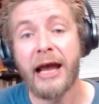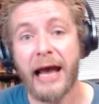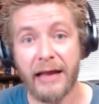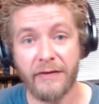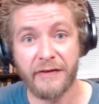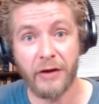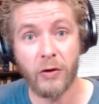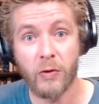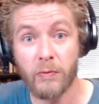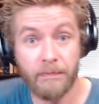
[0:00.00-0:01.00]
And
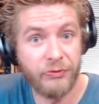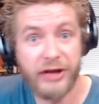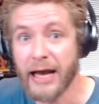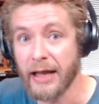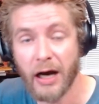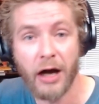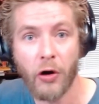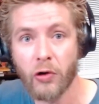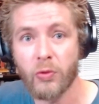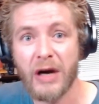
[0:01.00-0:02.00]
so, yeah, an
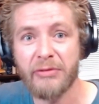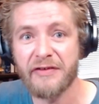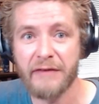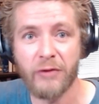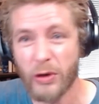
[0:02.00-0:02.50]
older wide receiver,